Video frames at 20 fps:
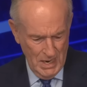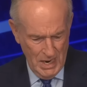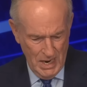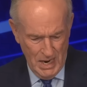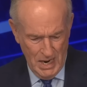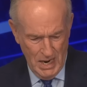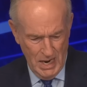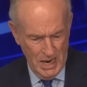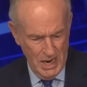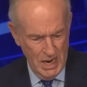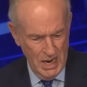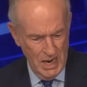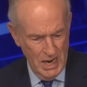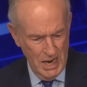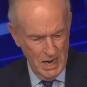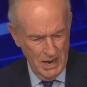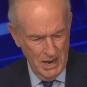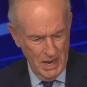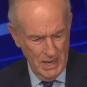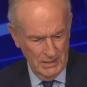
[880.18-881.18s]

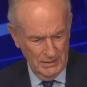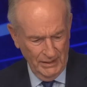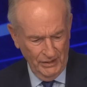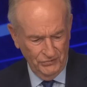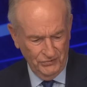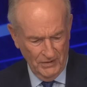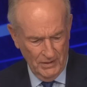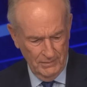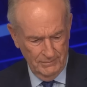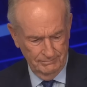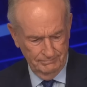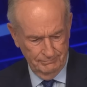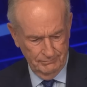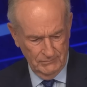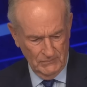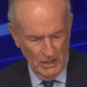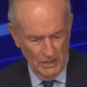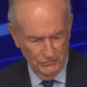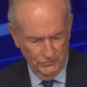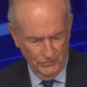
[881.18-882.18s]
Uh, Lisa,
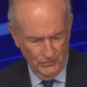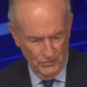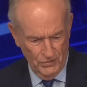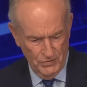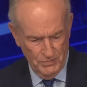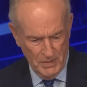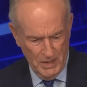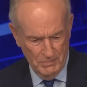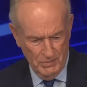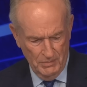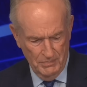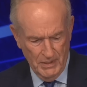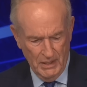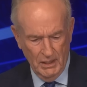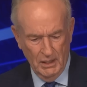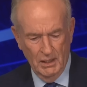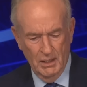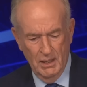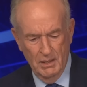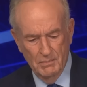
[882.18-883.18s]
concierge member,
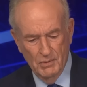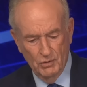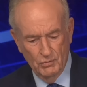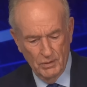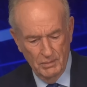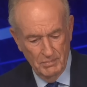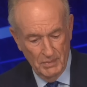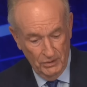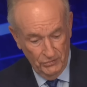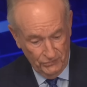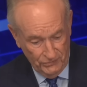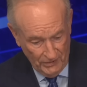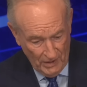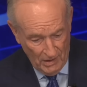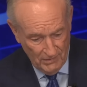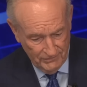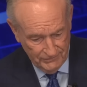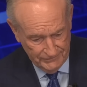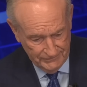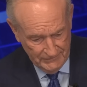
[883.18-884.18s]
being an immigrant
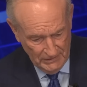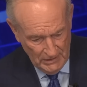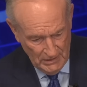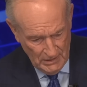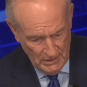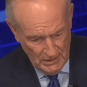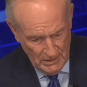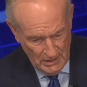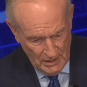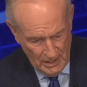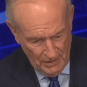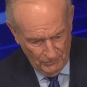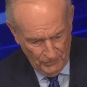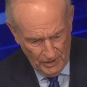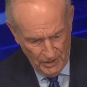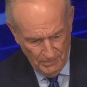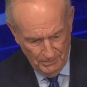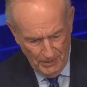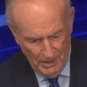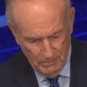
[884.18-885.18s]
myself, I've
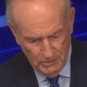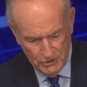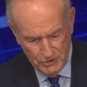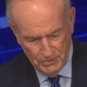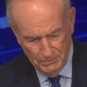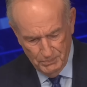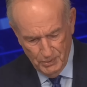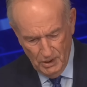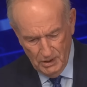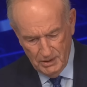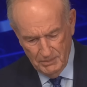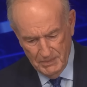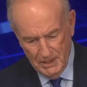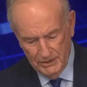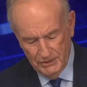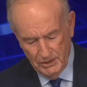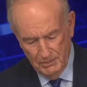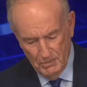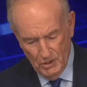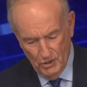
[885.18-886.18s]
written and published a book
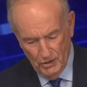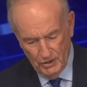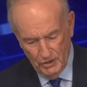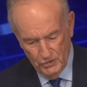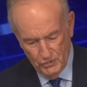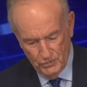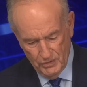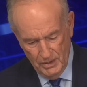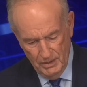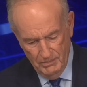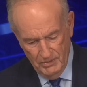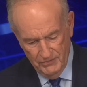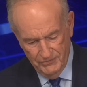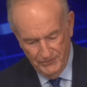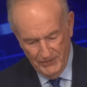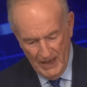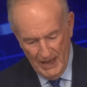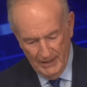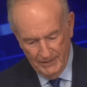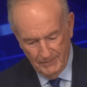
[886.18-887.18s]
about the American dream. In
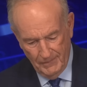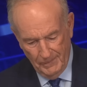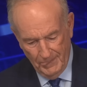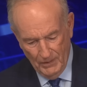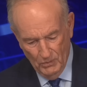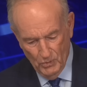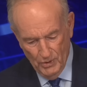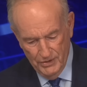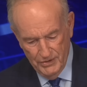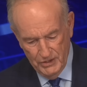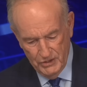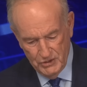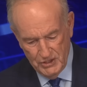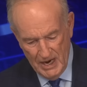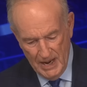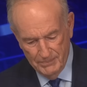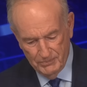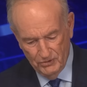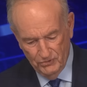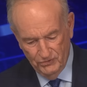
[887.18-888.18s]
fact, one of the
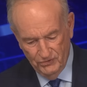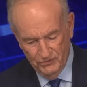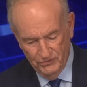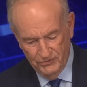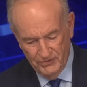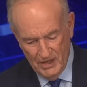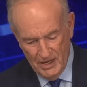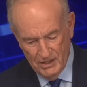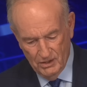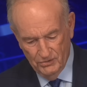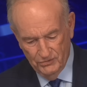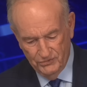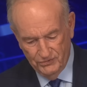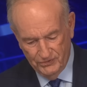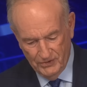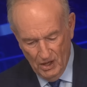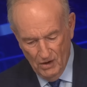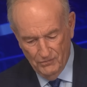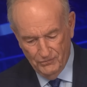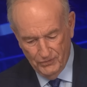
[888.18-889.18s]
chapters is titled
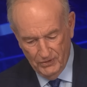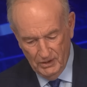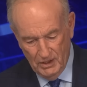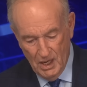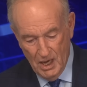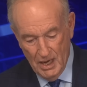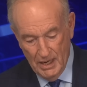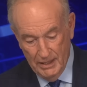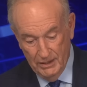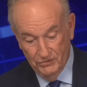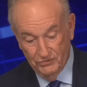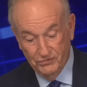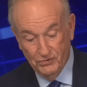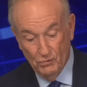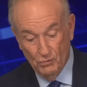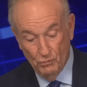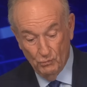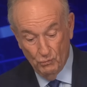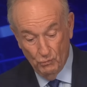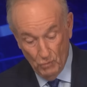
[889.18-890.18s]
Self Reliance
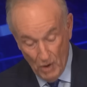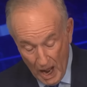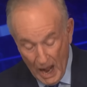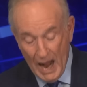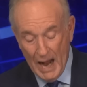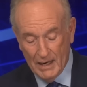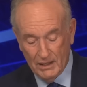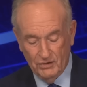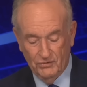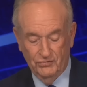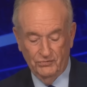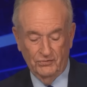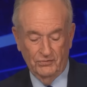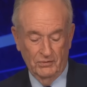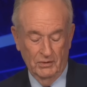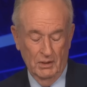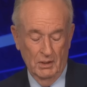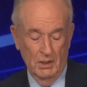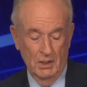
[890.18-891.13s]
Rocks.